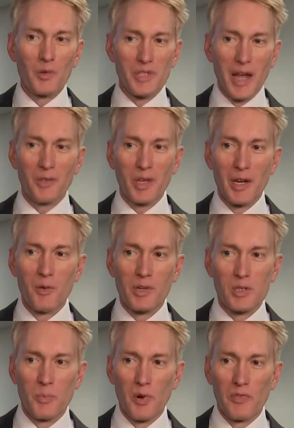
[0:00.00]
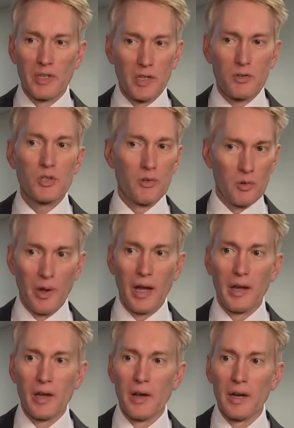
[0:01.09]
don't doubt that he wants a perfect deal. So do
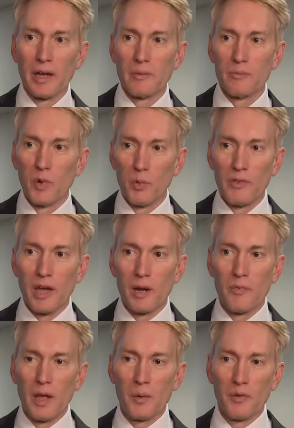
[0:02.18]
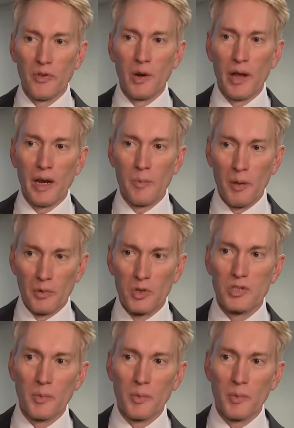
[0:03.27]
I on it. But we've got to be able to figure out how to be able to do